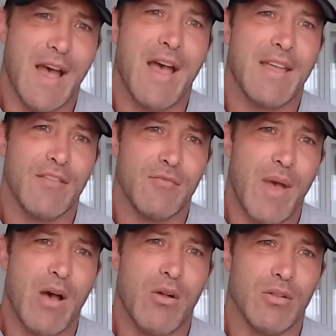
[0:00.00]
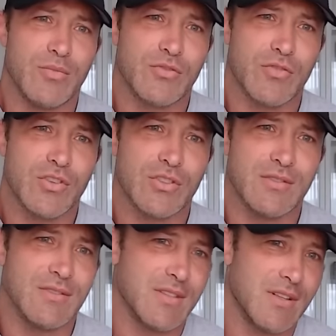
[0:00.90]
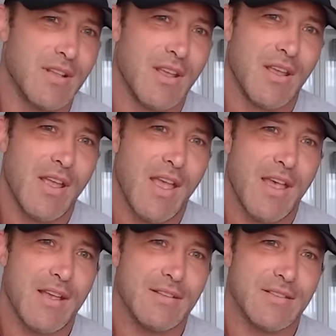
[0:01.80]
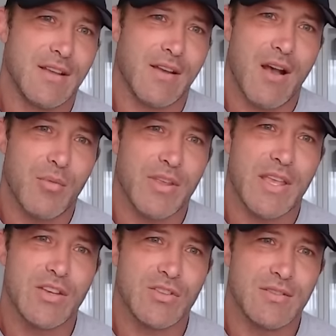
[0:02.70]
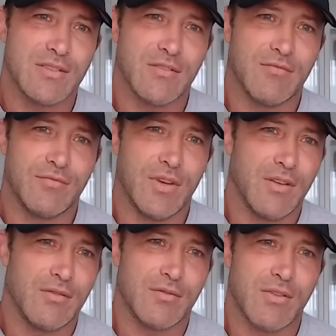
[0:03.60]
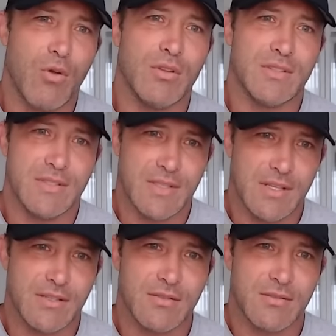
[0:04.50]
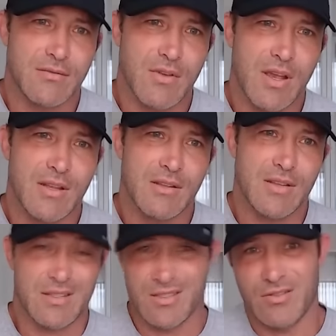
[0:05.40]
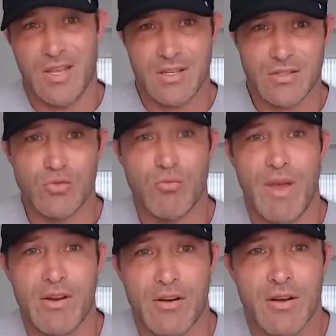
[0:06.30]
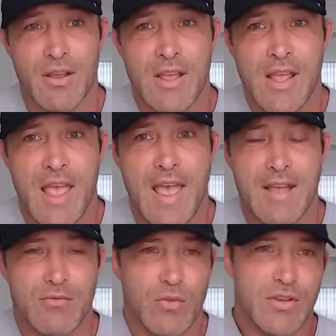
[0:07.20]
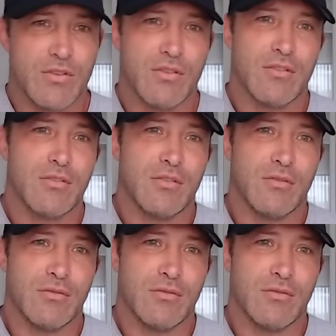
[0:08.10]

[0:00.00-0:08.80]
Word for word: die of bowel obstructions and complications of colon disease, right? They actually do better. And when you